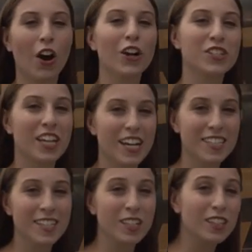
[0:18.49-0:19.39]
RTS
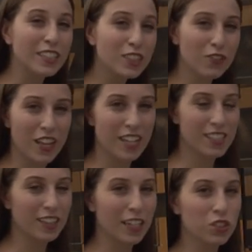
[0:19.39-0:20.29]
has a list of things
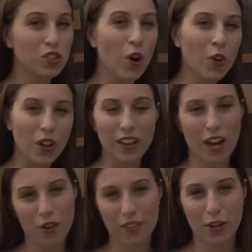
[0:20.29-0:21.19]
that they don't
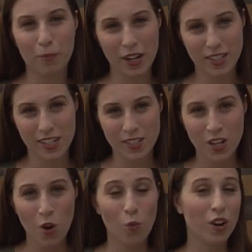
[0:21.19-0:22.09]
allow on their buses.
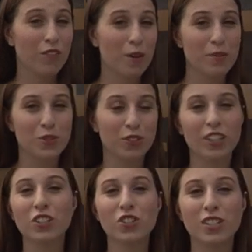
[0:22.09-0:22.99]
One of them is
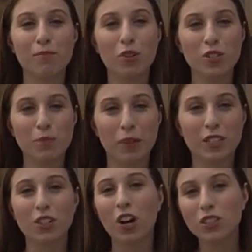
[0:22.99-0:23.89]
religious symbols, but
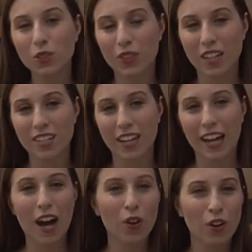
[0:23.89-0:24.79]
it's also things like
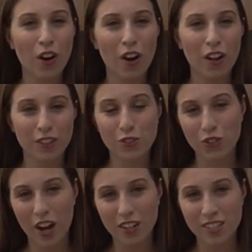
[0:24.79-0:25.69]
alcohol and
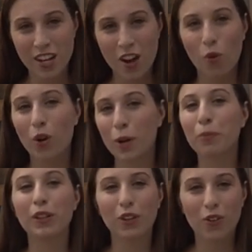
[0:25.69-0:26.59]
drugs or
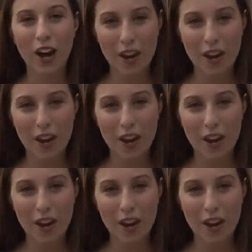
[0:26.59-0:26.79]
political